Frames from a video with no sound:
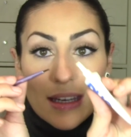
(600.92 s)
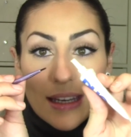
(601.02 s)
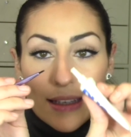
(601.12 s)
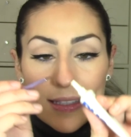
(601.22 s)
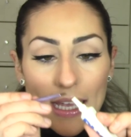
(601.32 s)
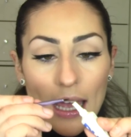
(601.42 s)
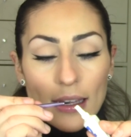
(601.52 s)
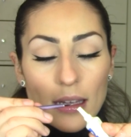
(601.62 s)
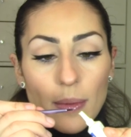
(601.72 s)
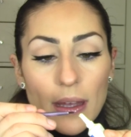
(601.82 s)
a
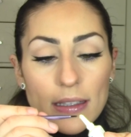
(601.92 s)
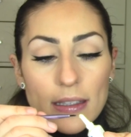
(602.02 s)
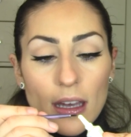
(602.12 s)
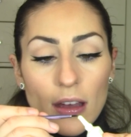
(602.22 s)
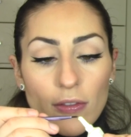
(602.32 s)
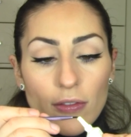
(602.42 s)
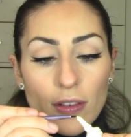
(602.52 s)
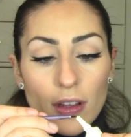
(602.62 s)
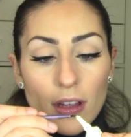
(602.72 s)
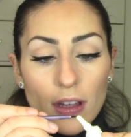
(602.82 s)
tiny bit of
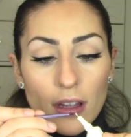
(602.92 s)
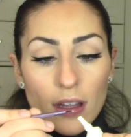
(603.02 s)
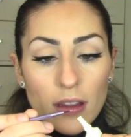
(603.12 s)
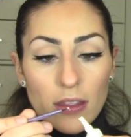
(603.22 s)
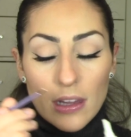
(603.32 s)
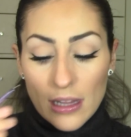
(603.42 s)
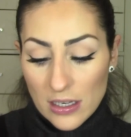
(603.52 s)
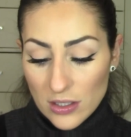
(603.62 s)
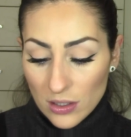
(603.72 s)
the lash